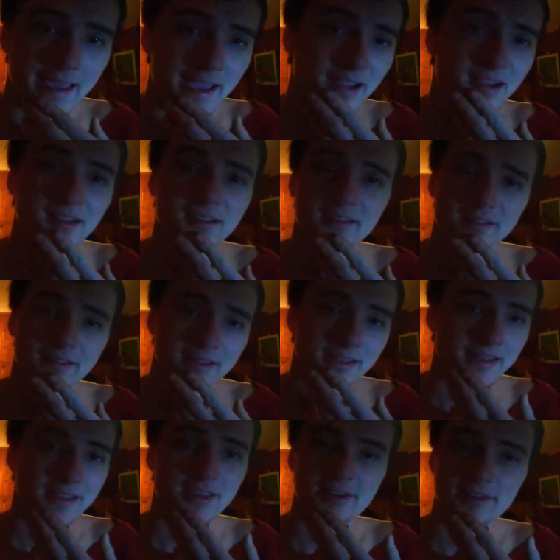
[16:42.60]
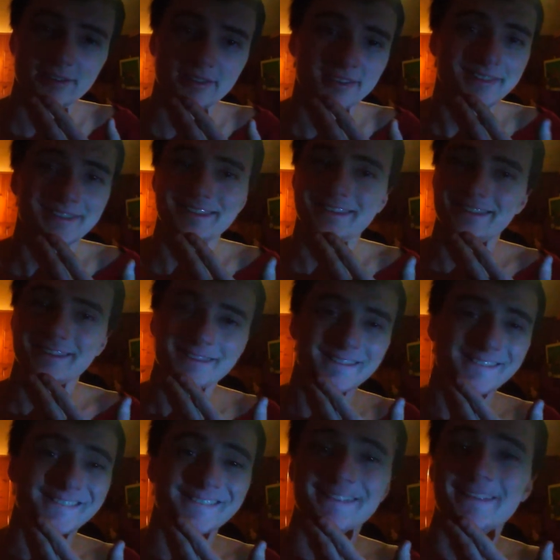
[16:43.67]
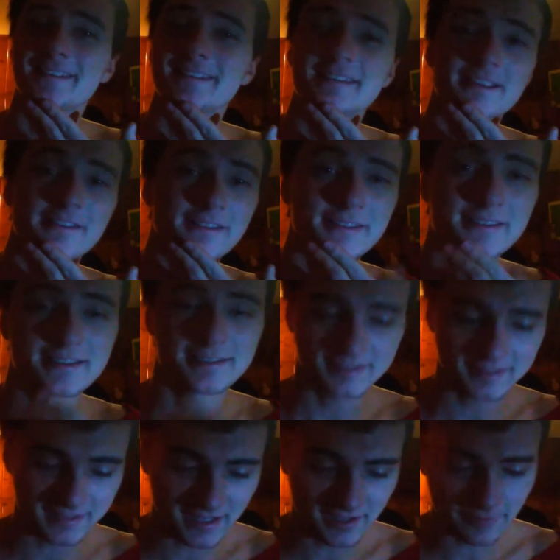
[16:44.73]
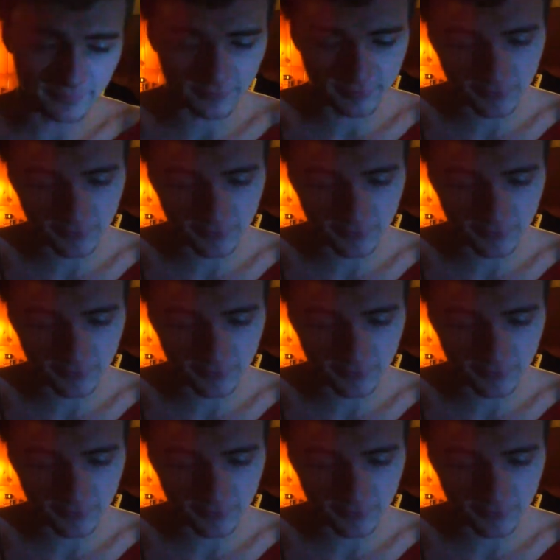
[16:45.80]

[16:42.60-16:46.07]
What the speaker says: yeah, you know, just get